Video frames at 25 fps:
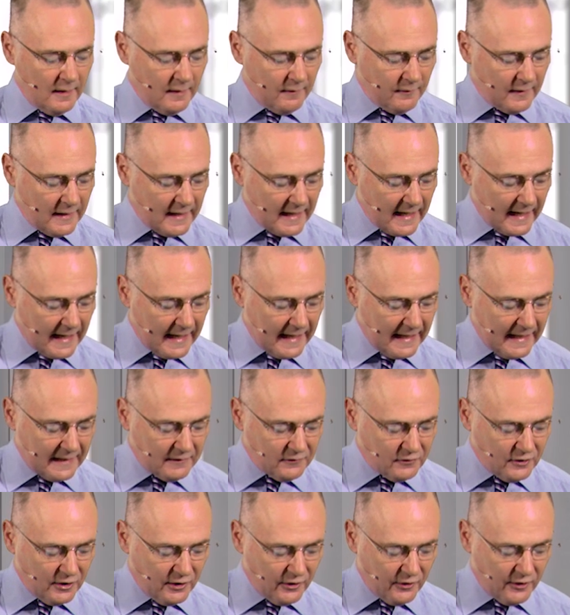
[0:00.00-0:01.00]
The
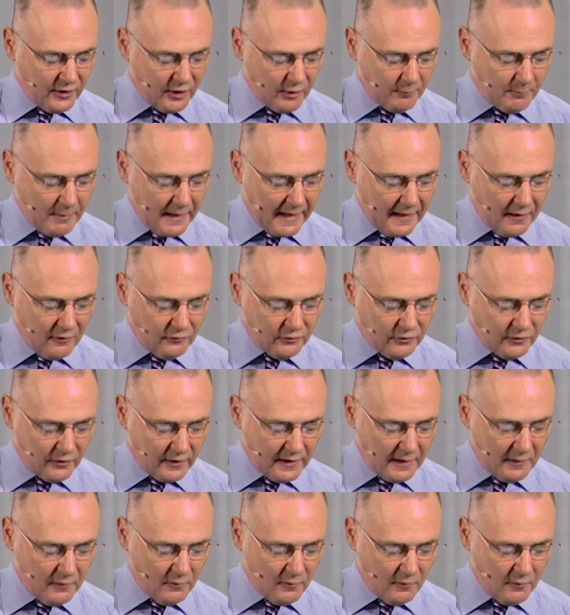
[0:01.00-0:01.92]
anterior boundary